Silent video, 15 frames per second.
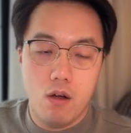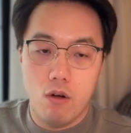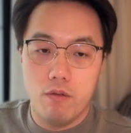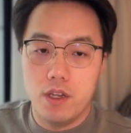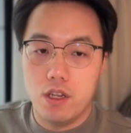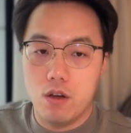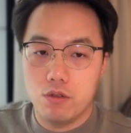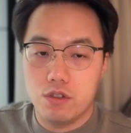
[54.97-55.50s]

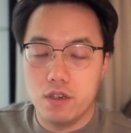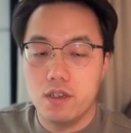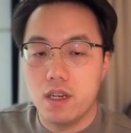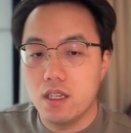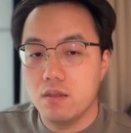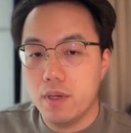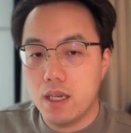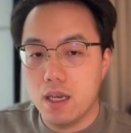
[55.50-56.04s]
over Notion
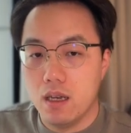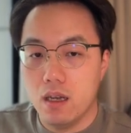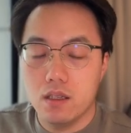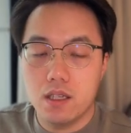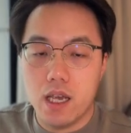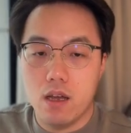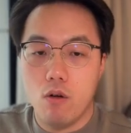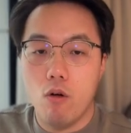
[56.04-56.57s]
is
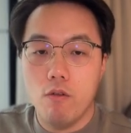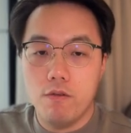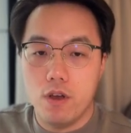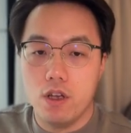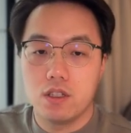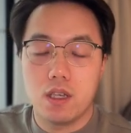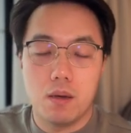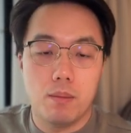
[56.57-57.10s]
because it
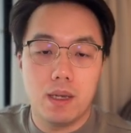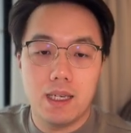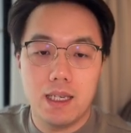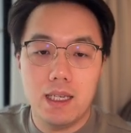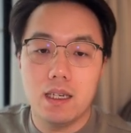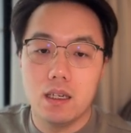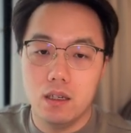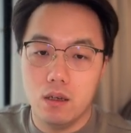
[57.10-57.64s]
offers
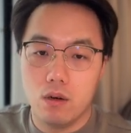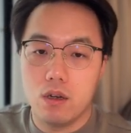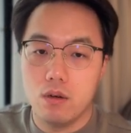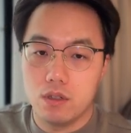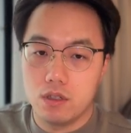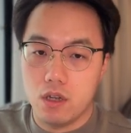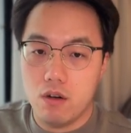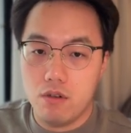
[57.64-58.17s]
complete
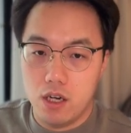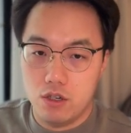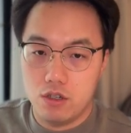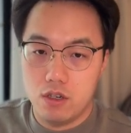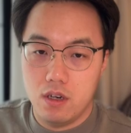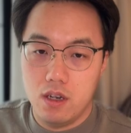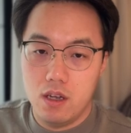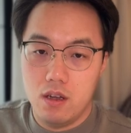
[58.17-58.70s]
local storage,